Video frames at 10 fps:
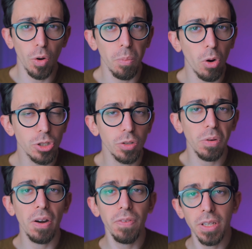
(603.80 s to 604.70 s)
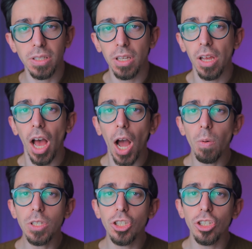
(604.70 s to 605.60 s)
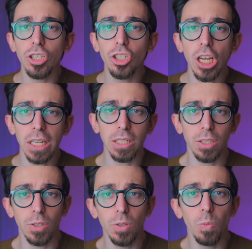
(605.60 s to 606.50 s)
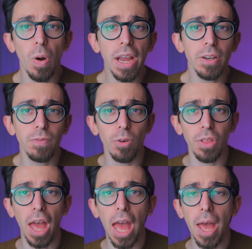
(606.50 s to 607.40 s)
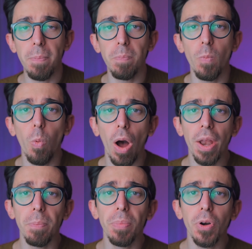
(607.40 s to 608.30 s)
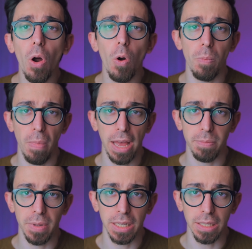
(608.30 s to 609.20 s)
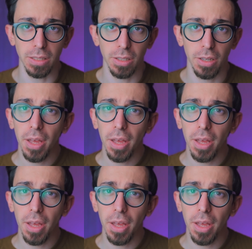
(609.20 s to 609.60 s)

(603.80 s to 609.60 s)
or motion graphics, I would suggest you wait for the M1 Pro Mac Minis.